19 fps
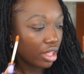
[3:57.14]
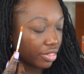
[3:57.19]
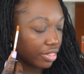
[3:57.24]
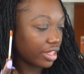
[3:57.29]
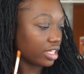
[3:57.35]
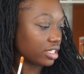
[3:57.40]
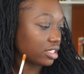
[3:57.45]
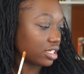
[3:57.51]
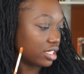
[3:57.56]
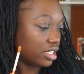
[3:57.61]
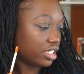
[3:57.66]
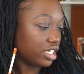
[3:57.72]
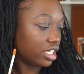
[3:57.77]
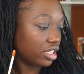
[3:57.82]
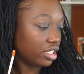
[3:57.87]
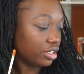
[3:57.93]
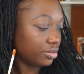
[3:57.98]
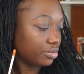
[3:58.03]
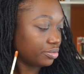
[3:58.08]
This
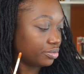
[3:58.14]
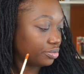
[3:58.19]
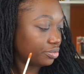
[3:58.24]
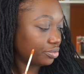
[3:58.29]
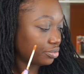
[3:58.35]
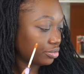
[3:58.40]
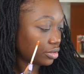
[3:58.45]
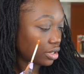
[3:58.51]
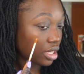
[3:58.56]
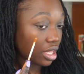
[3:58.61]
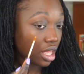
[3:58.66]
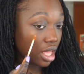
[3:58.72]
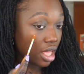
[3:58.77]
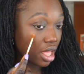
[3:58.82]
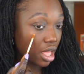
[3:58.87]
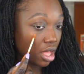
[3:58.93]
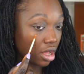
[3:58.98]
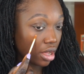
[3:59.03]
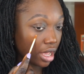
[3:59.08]
concealer.
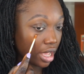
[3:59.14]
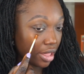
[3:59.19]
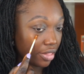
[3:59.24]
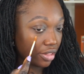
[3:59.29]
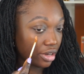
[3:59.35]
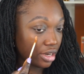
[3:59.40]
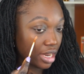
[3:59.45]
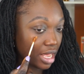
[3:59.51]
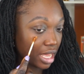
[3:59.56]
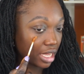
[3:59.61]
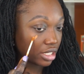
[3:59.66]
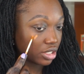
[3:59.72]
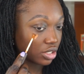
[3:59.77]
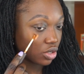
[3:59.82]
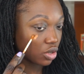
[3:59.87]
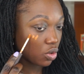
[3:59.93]
Okay, the next